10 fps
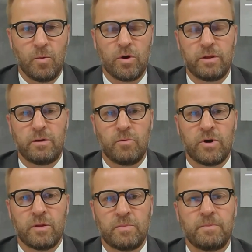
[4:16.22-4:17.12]
one of the,
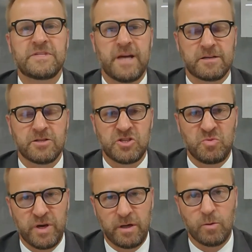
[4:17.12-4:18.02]
one of the sections of the
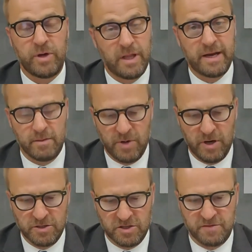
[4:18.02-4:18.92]
bill that we like the
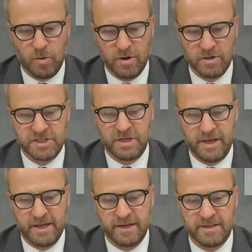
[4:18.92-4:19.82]
most, of course,
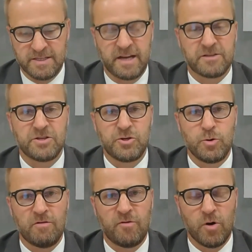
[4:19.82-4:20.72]
is section
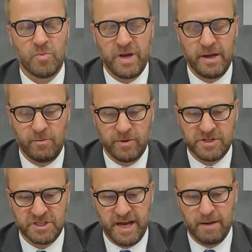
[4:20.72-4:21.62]
204B, which
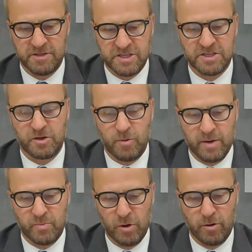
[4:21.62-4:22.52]
establishes a
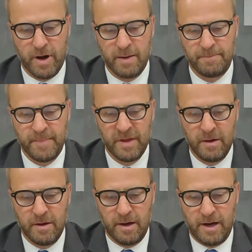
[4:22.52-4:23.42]
grant program
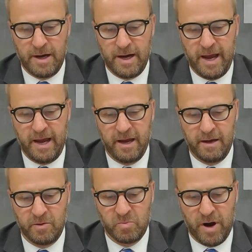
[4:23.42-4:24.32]
uh,
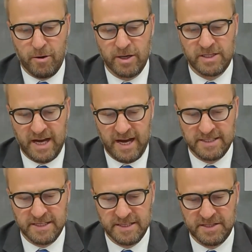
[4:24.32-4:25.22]
and
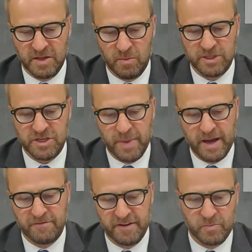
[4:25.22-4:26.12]
prioritizes the
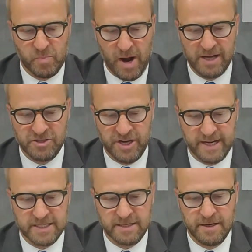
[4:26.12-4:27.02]
multi-benefit
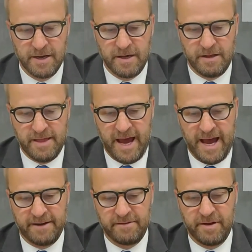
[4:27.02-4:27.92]
projects
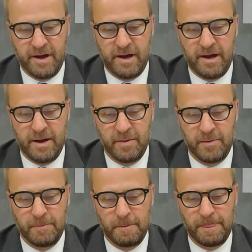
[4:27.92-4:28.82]
that, uh,
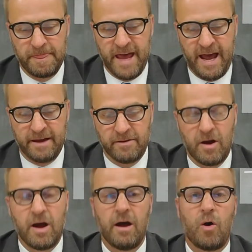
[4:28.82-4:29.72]
that
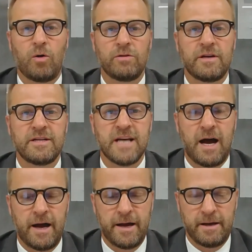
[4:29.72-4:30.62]
hold the
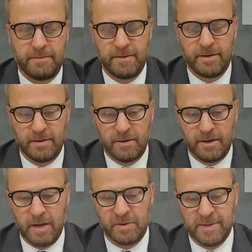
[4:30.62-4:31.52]
design,
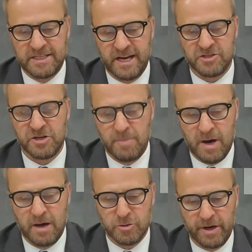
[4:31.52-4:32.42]
implementation, and
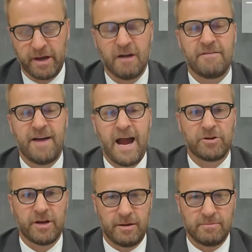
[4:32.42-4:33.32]
monitoring of
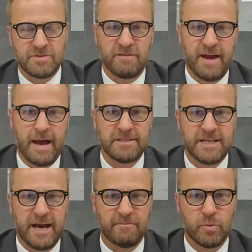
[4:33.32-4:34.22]
outcomes of
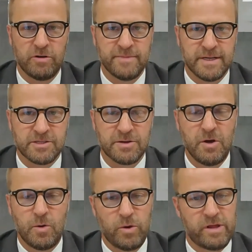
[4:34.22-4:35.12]
habitat improvements.
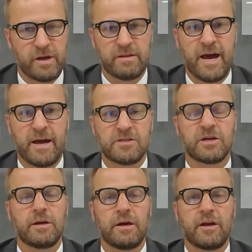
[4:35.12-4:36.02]
We think that is a,
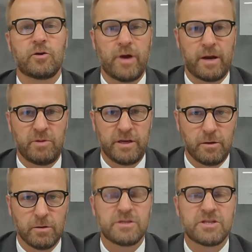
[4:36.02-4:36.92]
an incredibly
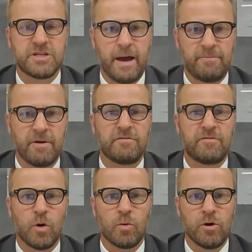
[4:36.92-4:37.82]
good step
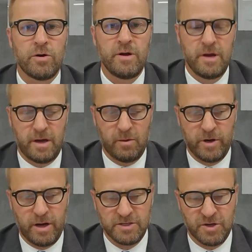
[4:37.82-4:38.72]
forward. And
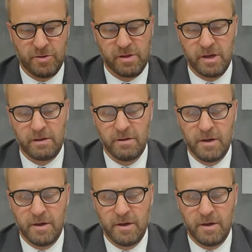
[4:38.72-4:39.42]
we also think